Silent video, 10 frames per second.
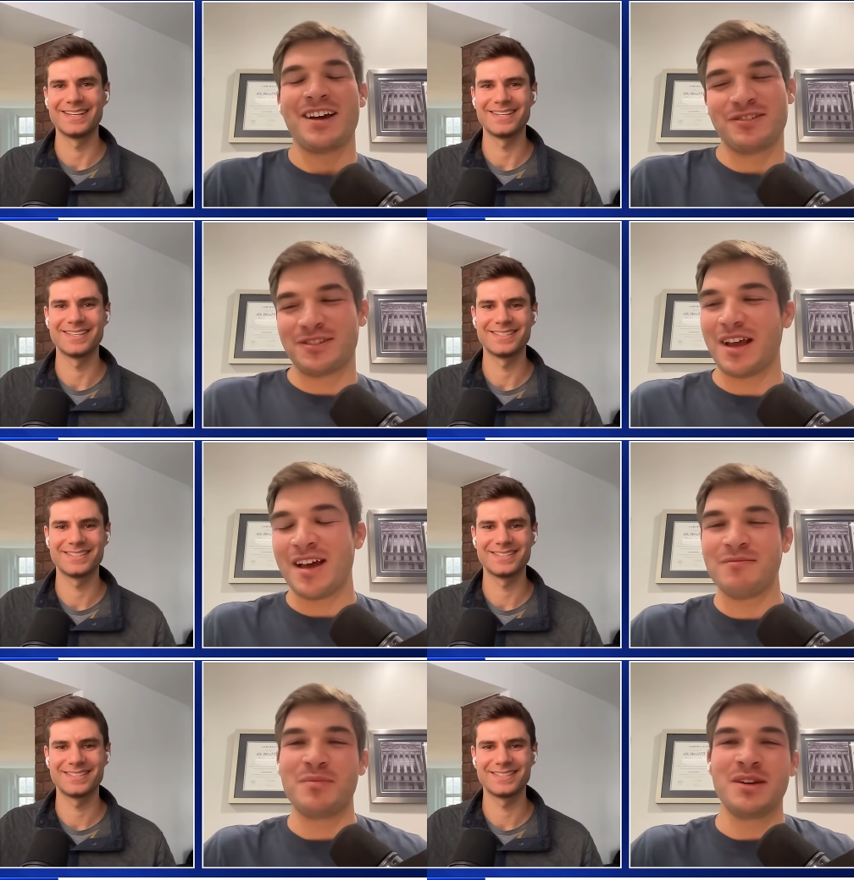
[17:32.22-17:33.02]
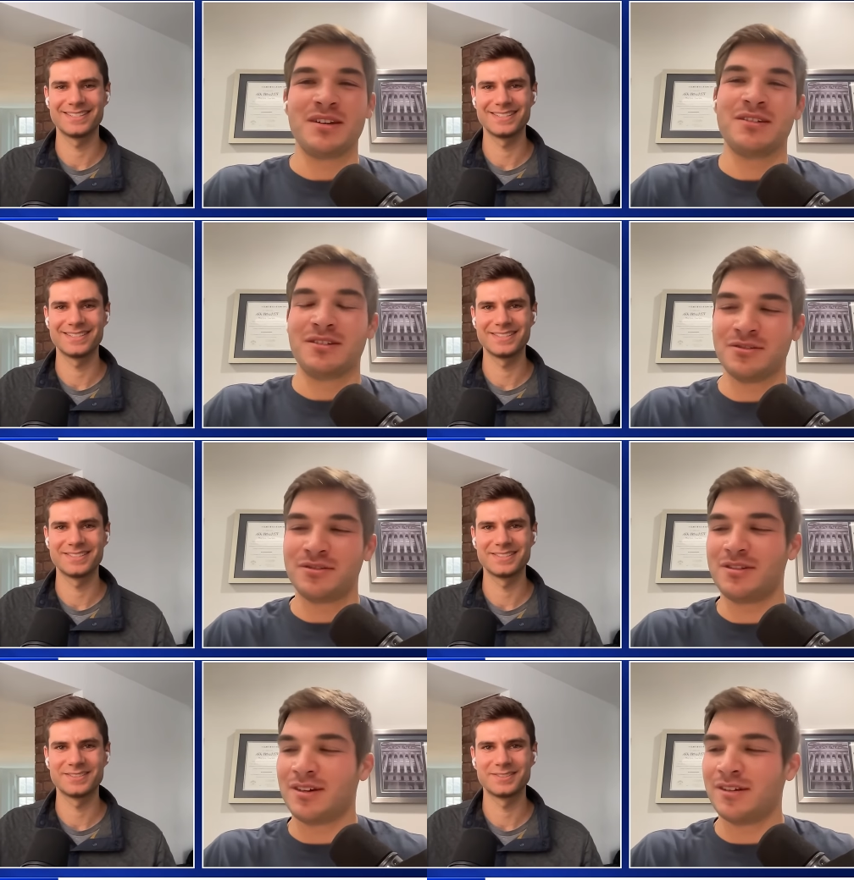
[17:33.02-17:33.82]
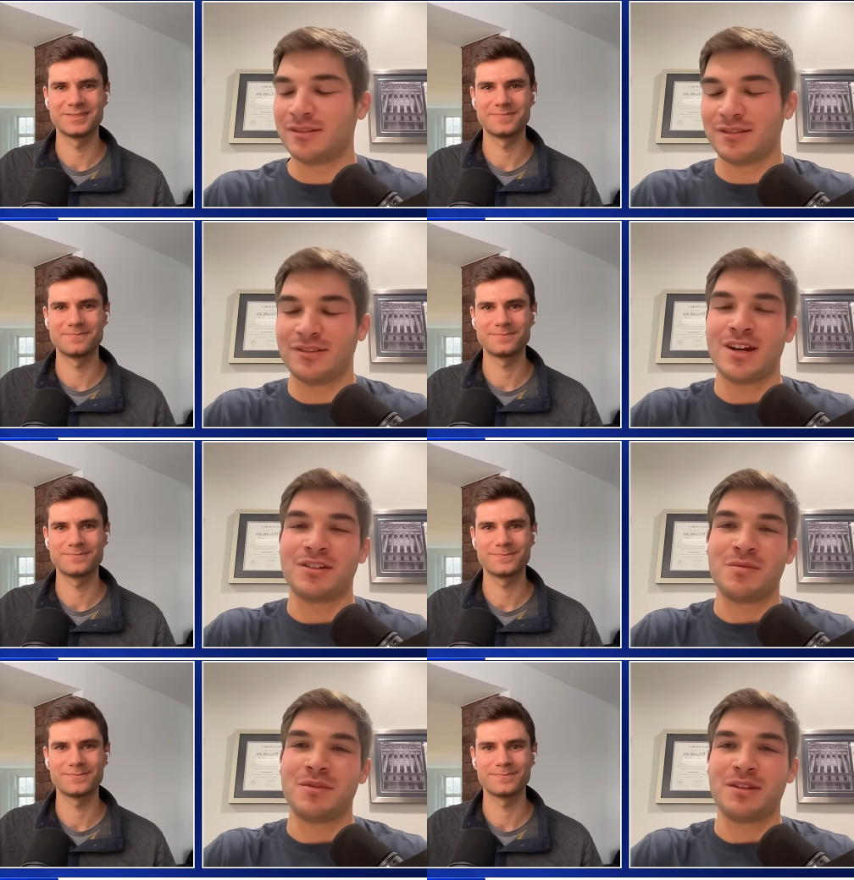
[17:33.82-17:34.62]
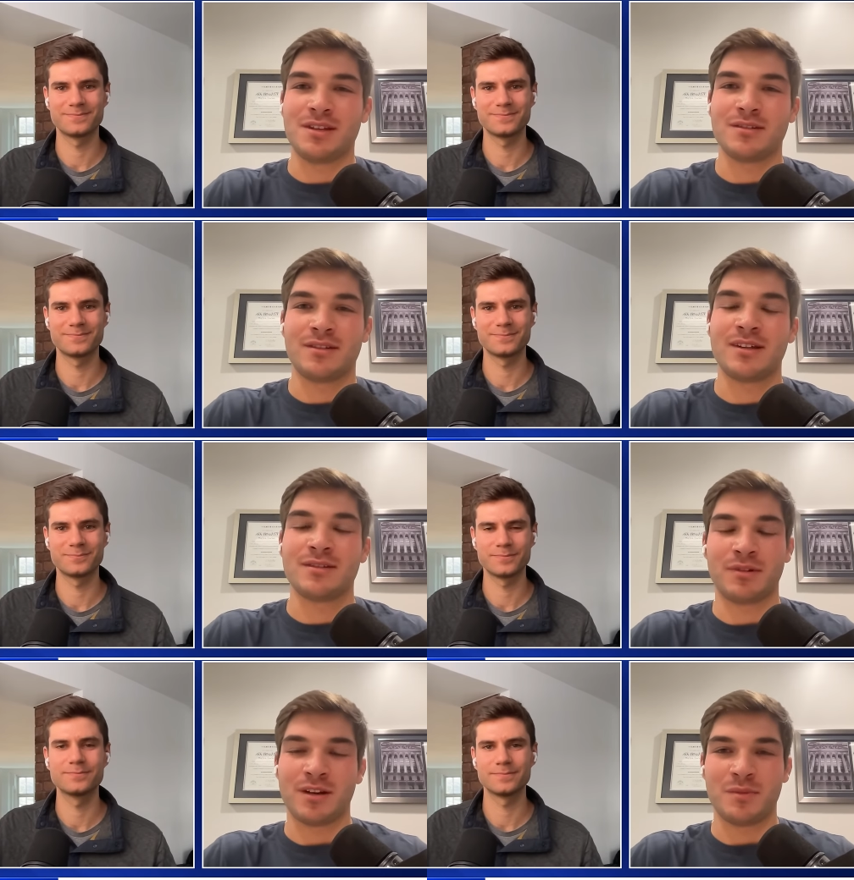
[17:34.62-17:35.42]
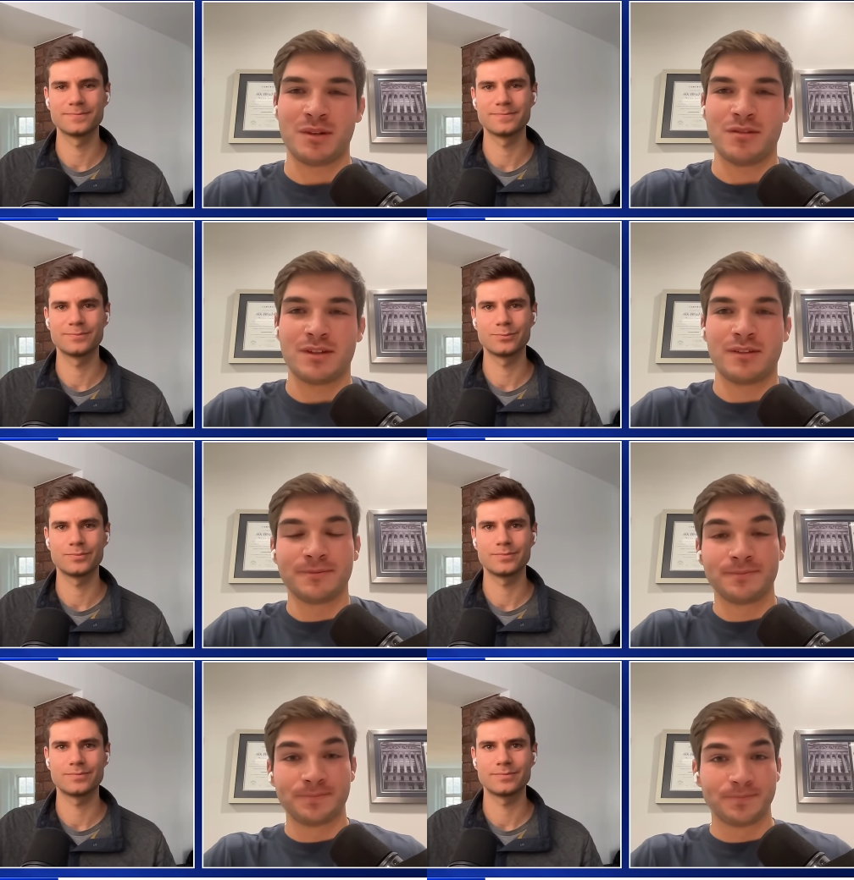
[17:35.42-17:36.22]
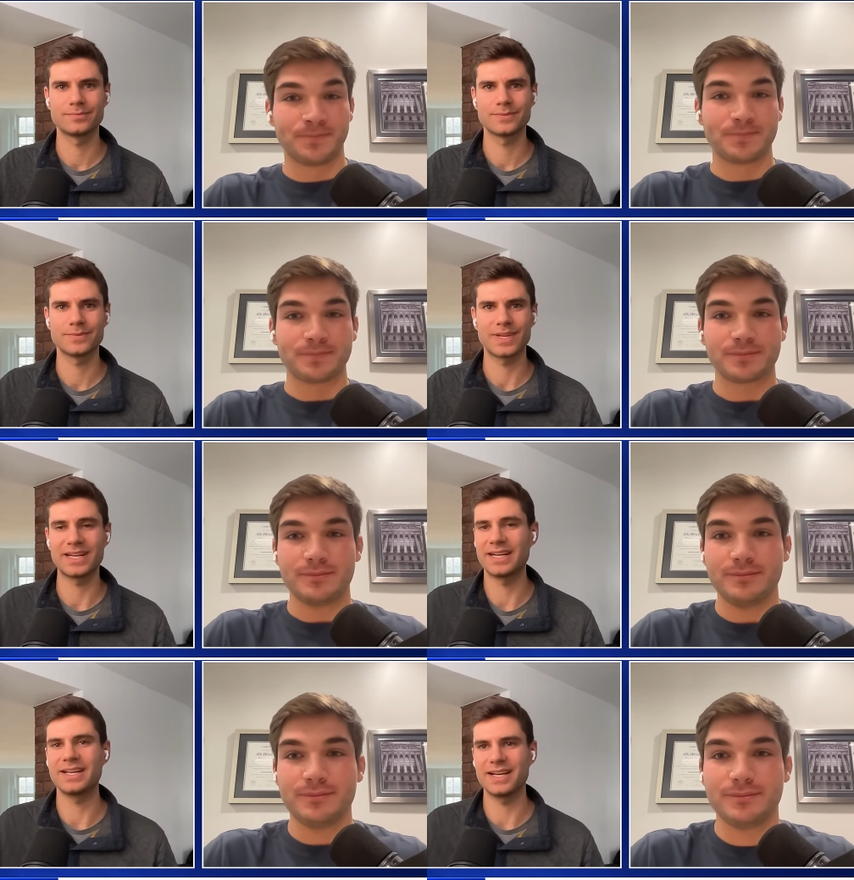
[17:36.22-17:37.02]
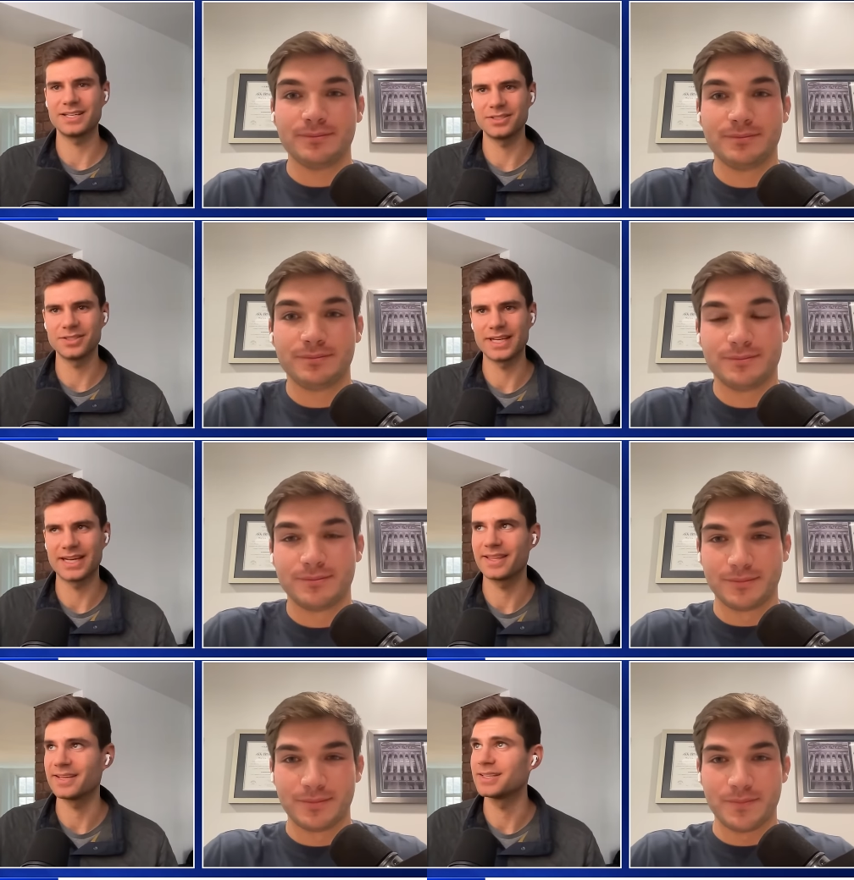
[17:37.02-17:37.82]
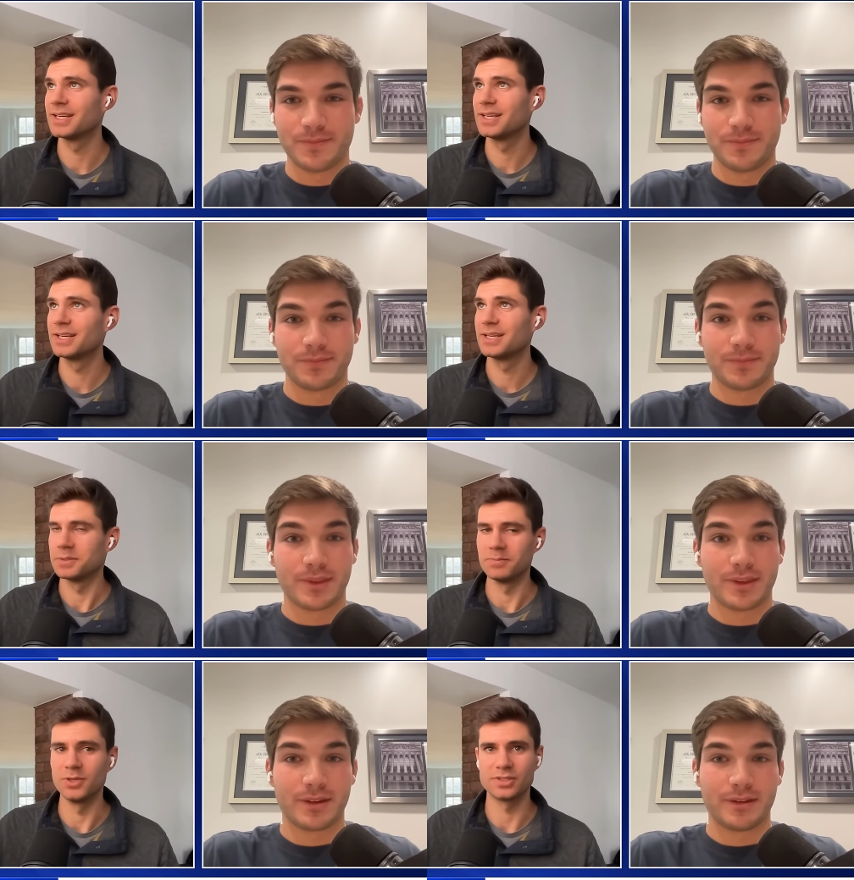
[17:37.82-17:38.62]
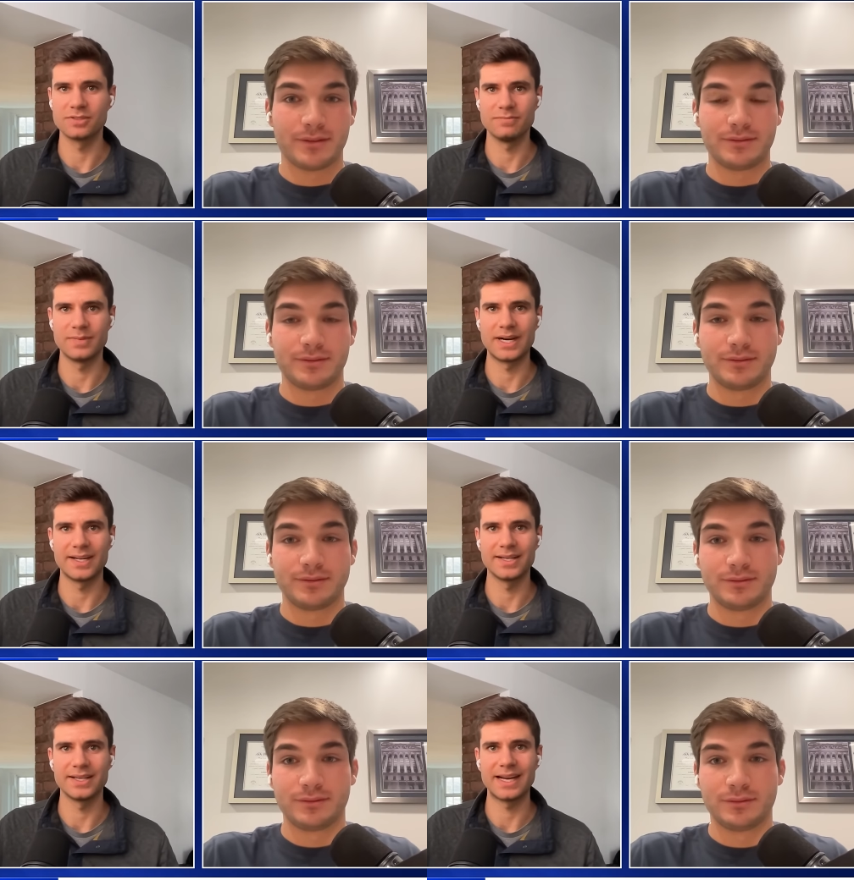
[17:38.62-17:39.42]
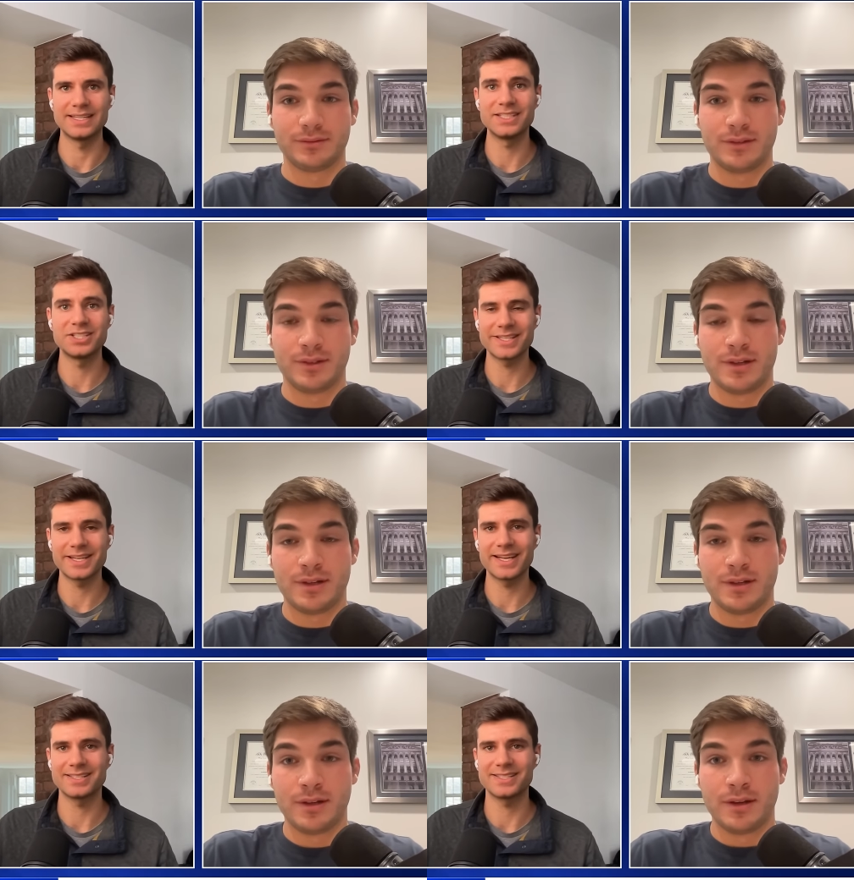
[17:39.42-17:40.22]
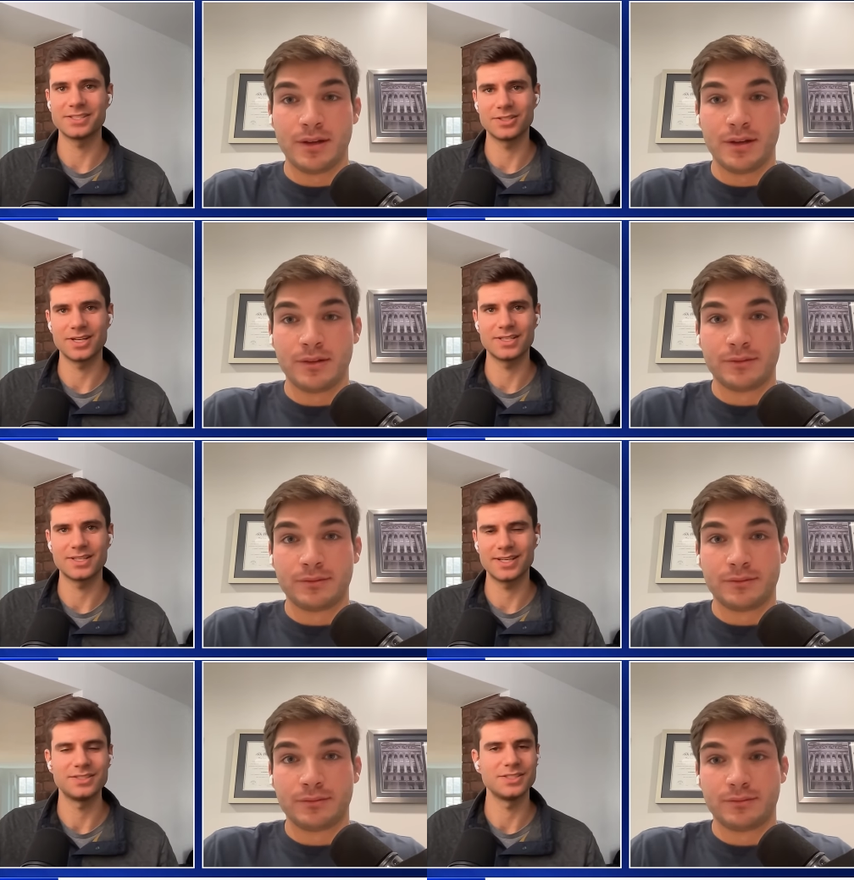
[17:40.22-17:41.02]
Speaker 1: just I've been used to ChatGPT, so that's
Speaker 2: what I've been using. And I I'd agree. I think most of my I did just get access to Grok as you